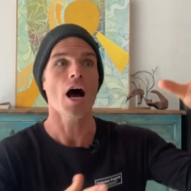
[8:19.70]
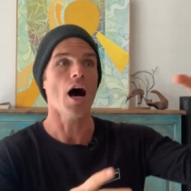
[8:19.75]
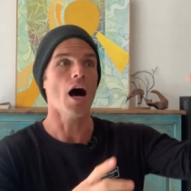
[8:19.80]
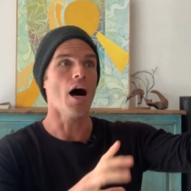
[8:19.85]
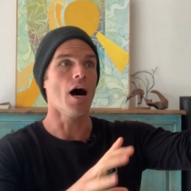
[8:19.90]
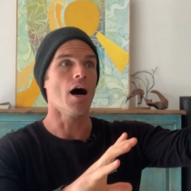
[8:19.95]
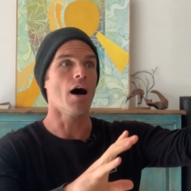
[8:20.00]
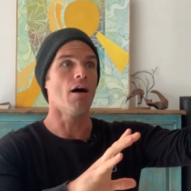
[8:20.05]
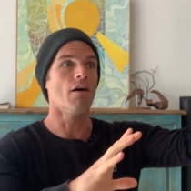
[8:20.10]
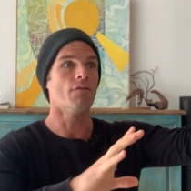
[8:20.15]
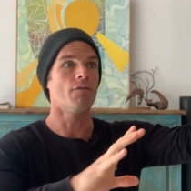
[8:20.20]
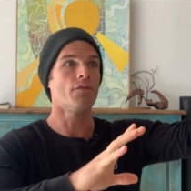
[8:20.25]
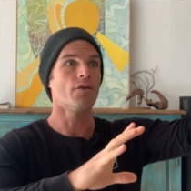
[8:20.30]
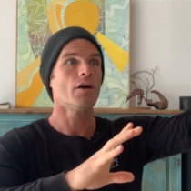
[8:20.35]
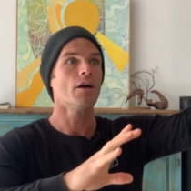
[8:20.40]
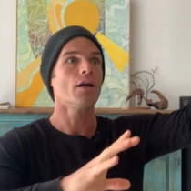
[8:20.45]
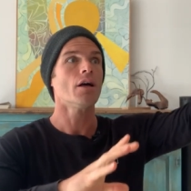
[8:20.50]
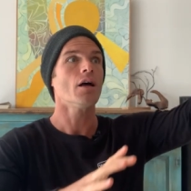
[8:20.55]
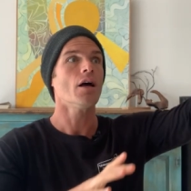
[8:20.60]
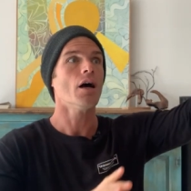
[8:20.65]
of,
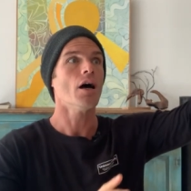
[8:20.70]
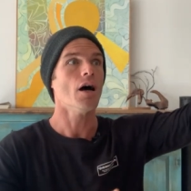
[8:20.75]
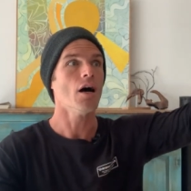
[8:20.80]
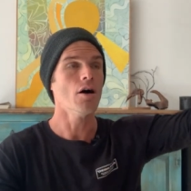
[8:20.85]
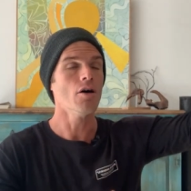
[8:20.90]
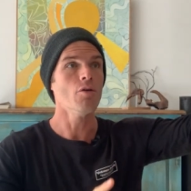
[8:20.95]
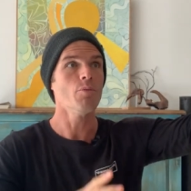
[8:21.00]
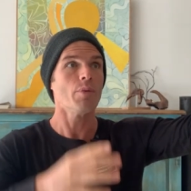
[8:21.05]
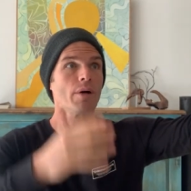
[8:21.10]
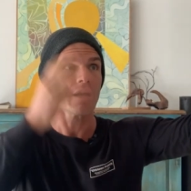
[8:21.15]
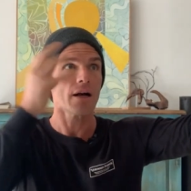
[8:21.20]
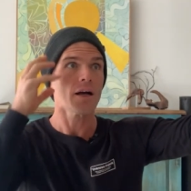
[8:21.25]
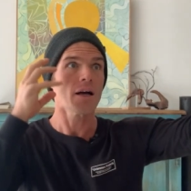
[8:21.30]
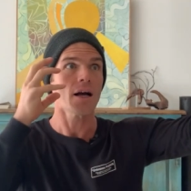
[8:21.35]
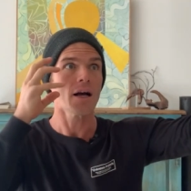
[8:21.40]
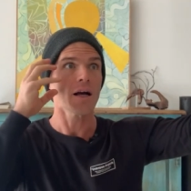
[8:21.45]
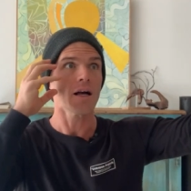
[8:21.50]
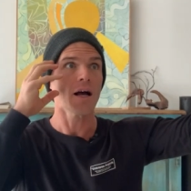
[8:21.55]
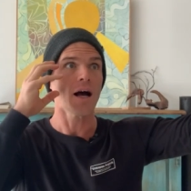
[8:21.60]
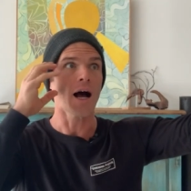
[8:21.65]
oh,
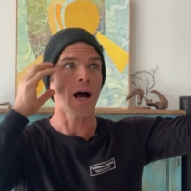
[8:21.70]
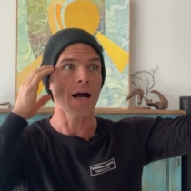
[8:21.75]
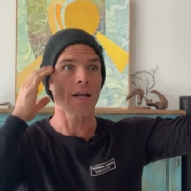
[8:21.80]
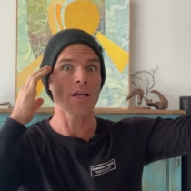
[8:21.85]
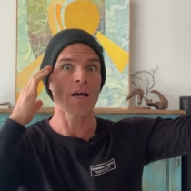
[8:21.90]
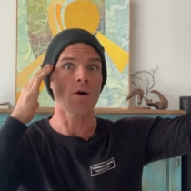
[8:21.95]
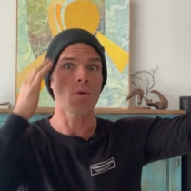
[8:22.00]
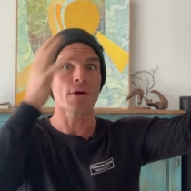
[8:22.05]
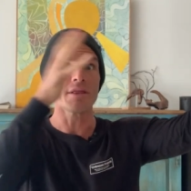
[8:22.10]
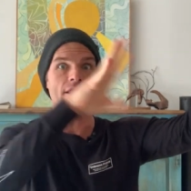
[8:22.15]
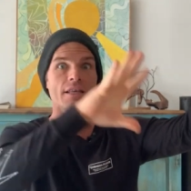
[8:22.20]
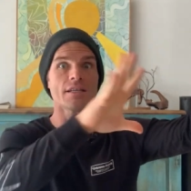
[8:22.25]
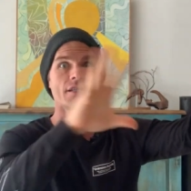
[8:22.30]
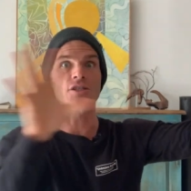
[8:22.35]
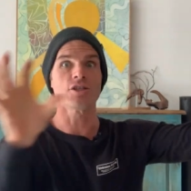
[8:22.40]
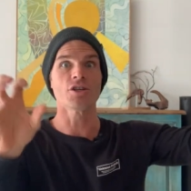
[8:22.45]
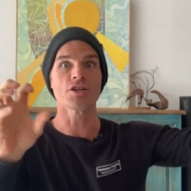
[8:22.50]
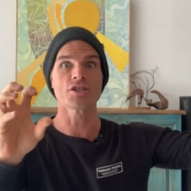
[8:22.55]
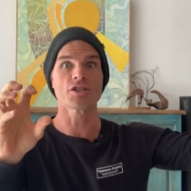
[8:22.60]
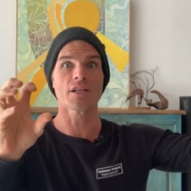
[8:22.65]
I know what
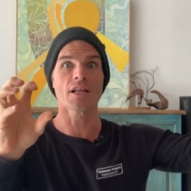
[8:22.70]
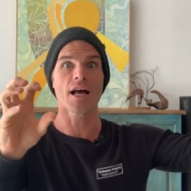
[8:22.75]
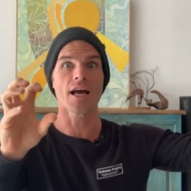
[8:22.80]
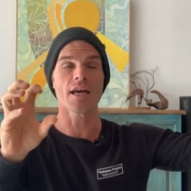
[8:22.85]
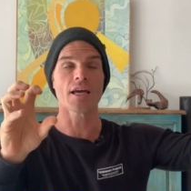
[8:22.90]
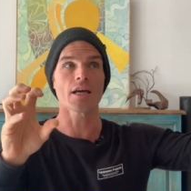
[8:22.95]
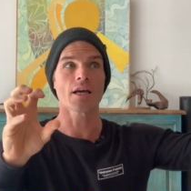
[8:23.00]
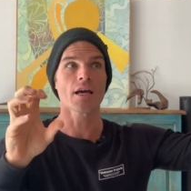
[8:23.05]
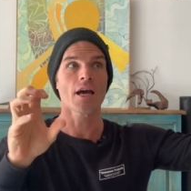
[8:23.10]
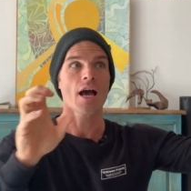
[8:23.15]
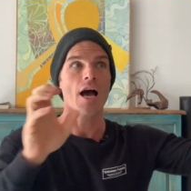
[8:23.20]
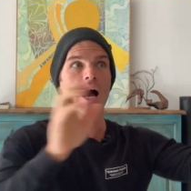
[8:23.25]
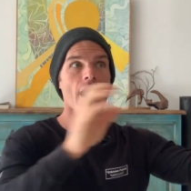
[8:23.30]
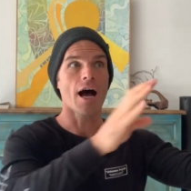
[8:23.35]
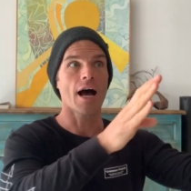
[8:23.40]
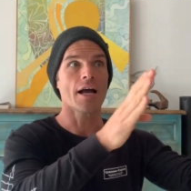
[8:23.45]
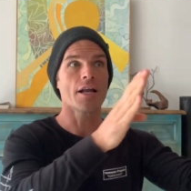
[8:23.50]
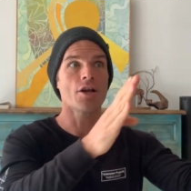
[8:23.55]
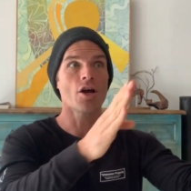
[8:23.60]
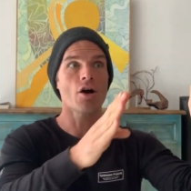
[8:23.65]
this looks like,
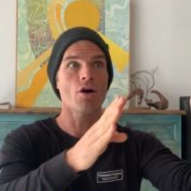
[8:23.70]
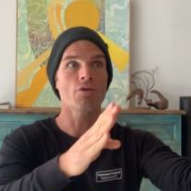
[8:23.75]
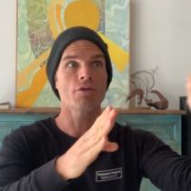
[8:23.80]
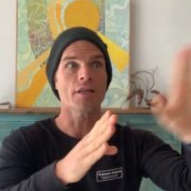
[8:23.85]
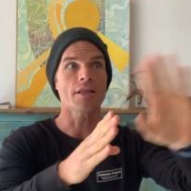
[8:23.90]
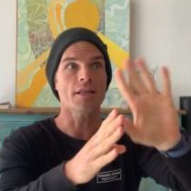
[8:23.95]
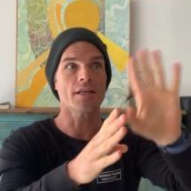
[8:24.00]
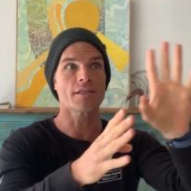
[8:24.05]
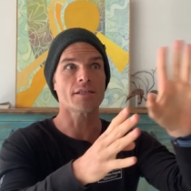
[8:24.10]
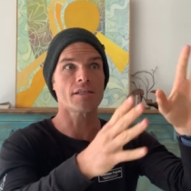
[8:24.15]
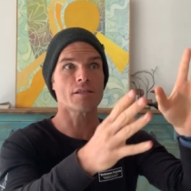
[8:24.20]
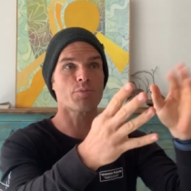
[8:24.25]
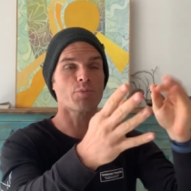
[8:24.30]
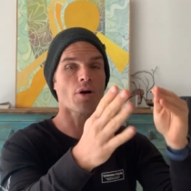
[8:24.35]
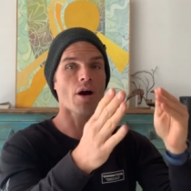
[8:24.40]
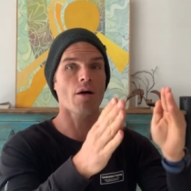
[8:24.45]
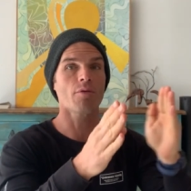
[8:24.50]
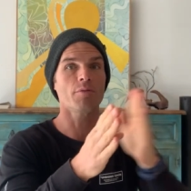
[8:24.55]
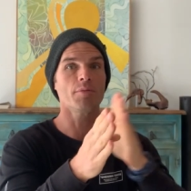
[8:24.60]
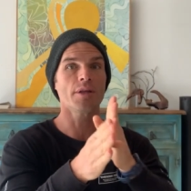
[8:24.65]
I know that this is
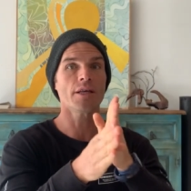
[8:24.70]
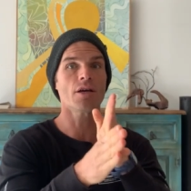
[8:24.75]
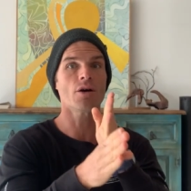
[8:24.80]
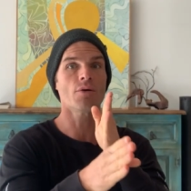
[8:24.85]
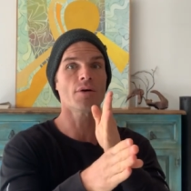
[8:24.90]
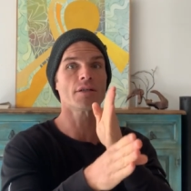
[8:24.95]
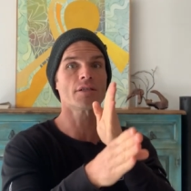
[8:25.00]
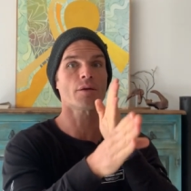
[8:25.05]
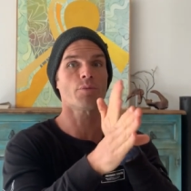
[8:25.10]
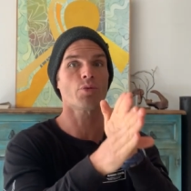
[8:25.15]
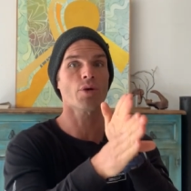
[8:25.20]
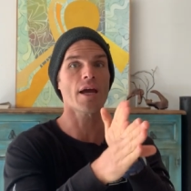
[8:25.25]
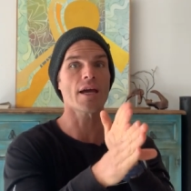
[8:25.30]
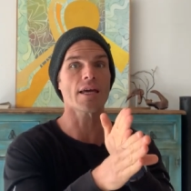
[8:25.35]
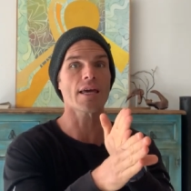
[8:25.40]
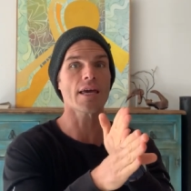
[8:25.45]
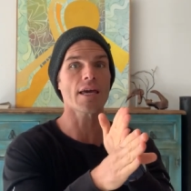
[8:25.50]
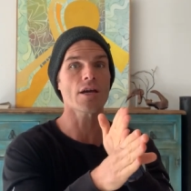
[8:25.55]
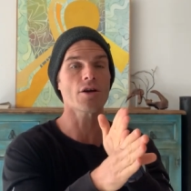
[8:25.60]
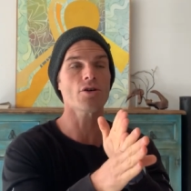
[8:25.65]
probably going to break
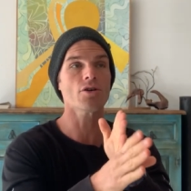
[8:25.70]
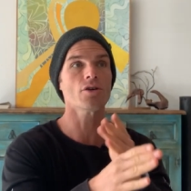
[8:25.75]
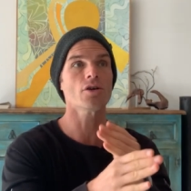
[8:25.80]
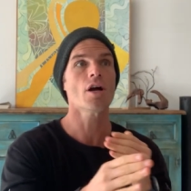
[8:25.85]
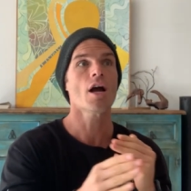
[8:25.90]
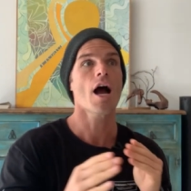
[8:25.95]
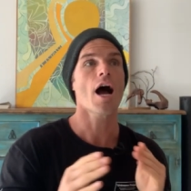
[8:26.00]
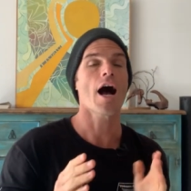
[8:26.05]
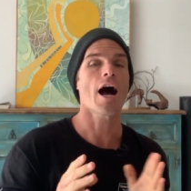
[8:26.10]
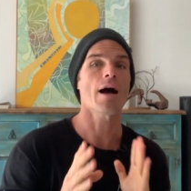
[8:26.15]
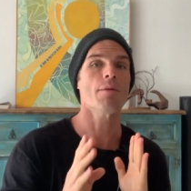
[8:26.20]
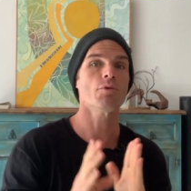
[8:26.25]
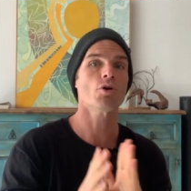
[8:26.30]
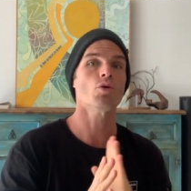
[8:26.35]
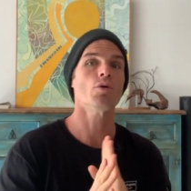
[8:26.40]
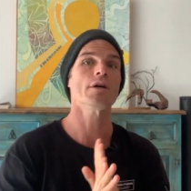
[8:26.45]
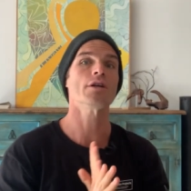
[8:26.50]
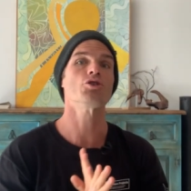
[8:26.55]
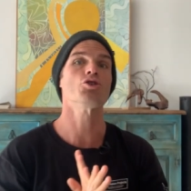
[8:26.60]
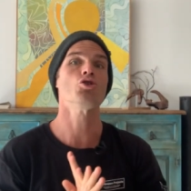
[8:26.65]
here, I'm going